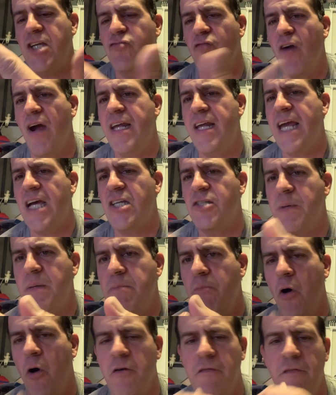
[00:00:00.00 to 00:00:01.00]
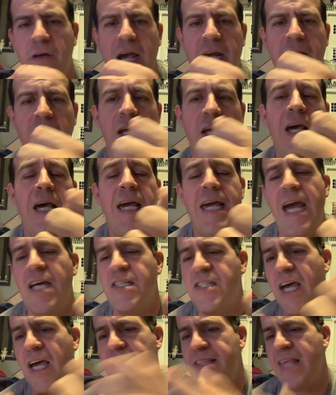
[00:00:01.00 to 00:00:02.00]
ready. He has to be motivated. He has
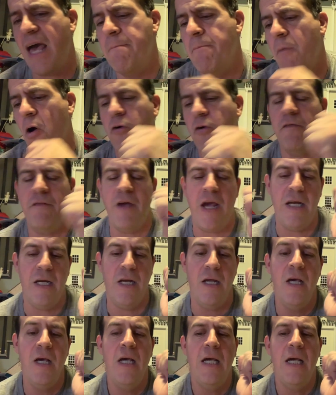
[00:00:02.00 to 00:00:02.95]
to get them motivated.